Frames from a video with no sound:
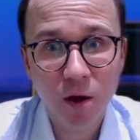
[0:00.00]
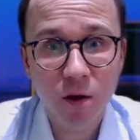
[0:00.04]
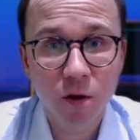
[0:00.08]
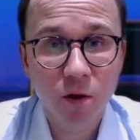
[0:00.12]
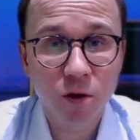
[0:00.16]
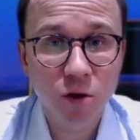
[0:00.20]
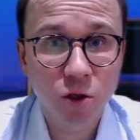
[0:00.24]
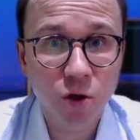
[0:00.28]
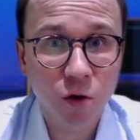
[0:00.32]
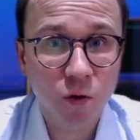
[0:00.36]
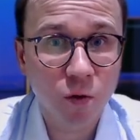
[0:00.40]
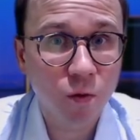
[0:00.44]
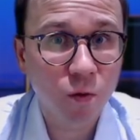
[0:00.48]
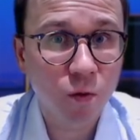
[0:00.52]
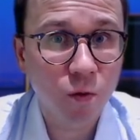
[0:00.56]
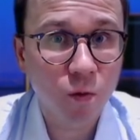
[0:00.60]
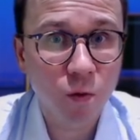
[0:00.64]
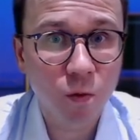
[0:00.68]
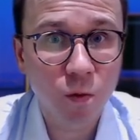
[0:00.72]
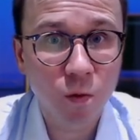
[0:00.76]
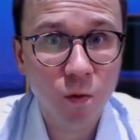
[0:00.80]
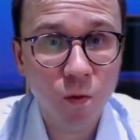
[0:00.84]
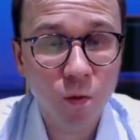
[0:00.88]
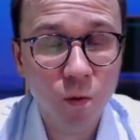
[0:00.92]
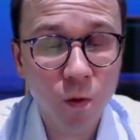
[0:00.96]
So
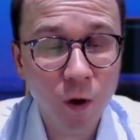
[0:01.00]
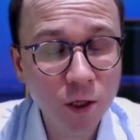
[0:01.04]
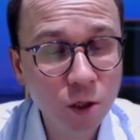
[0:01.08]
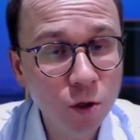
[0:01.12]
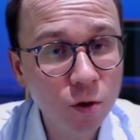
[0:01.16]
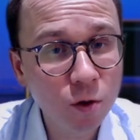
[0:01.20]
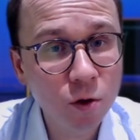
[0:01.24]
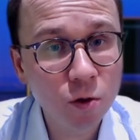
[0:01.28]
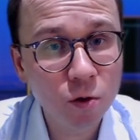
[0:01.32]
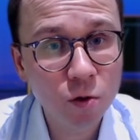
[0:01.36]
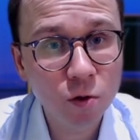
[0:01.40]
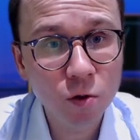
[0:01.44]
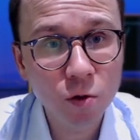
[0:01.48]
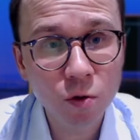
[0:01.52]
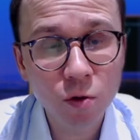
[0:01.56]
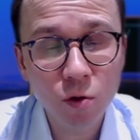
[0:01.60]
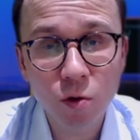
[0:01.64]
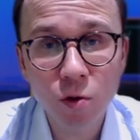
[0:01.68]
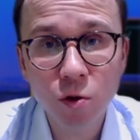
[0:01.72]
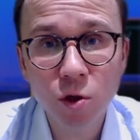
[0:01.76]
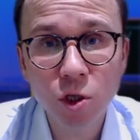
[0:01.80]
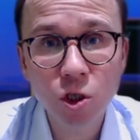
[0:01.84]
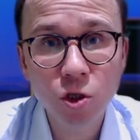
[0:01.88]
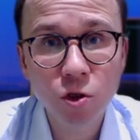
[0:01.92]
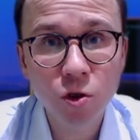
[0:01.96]
what you need to do,
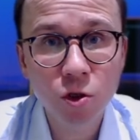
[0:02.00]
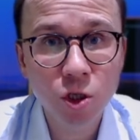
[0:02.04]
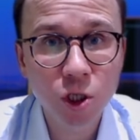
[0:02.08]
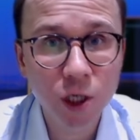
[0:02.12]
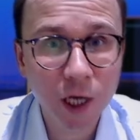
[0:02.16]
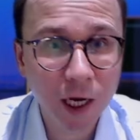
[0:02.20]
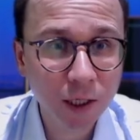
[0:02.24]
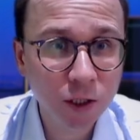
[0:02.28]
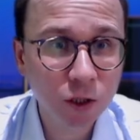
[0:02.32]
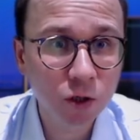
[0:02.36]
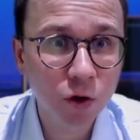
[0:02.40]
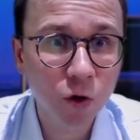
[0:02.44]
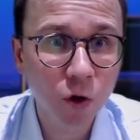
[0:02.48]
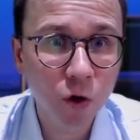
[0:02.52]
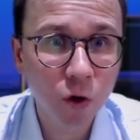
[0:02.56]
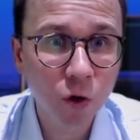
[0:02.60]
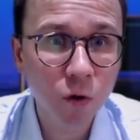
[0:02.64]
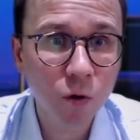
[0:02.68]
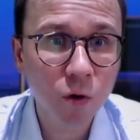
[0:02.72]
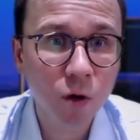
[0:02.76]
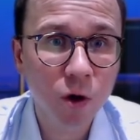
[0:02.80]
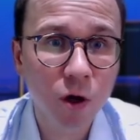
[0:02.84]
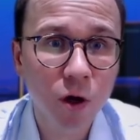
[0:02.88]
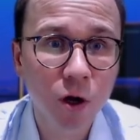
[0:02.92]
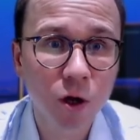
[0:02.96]
you need just
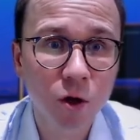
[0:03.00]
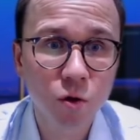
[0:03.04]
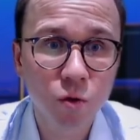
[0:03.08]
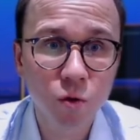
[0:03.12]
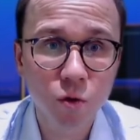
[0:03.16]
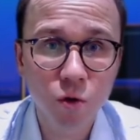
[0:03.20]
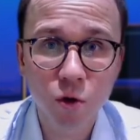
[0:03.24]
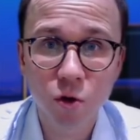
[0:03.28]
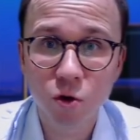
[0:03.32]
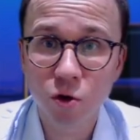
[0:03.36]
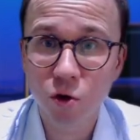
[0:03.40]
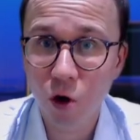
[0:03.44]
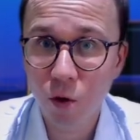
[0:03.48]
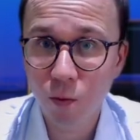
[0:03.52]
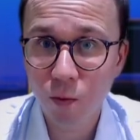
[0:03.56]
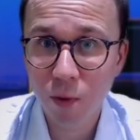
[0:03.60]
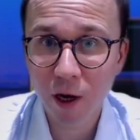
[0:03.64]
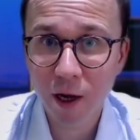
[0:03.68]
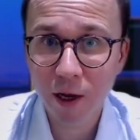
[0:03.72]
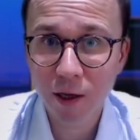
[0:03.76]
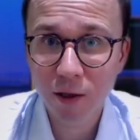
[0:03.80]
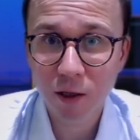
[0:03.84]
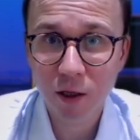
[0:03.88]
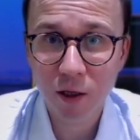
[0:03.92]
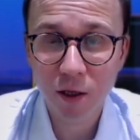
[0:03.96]
go to your
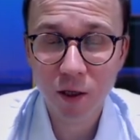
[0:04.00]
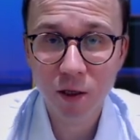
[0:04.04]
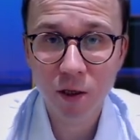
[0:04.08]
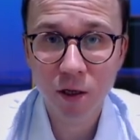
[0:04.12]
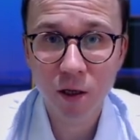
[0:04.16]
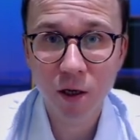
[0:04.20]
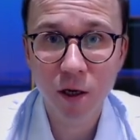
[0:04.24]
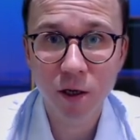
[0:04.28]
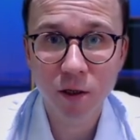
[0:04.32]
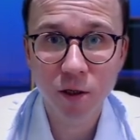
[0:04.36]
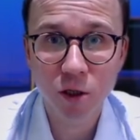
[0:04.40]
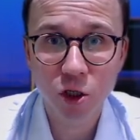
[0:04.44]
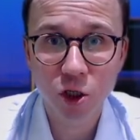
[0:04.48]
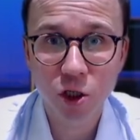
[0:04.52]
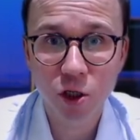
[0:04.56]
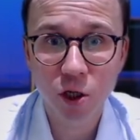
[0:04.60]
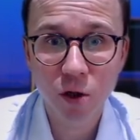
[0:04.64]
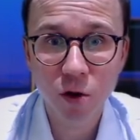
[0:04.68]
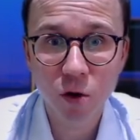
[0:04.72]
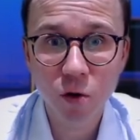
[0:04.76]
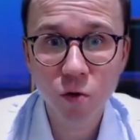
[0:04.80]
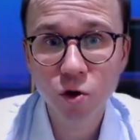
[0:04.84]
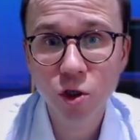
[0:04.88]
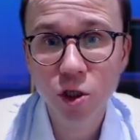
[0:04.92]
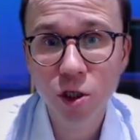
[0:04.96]
Droplet in
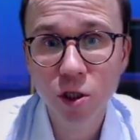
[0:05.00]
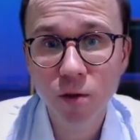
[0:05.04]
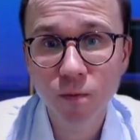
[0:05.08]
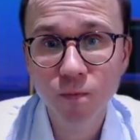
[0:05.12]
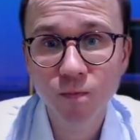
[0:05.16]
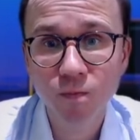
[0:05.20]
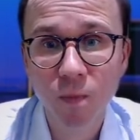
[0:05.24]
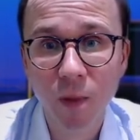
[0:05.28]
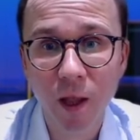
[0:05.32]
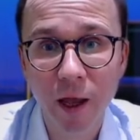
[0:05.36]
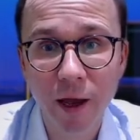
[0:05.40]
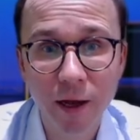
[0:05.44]
DigitalOcean,